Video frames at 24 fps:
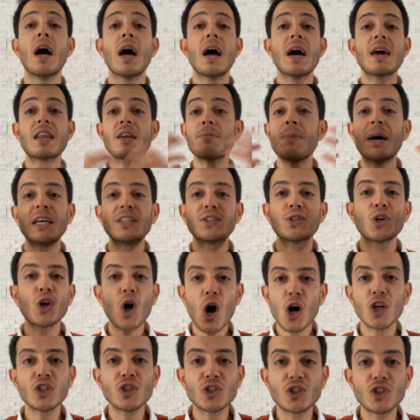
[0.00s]
Ribes
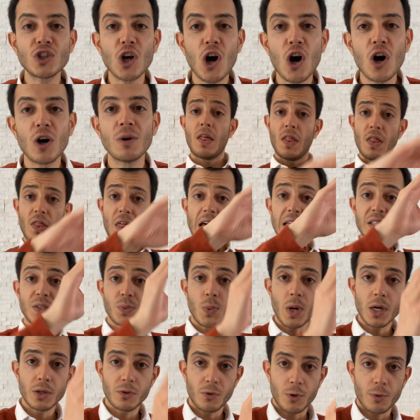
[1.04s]
rosso. That's
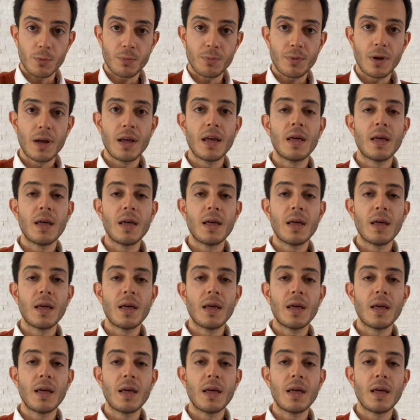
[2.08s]
one group.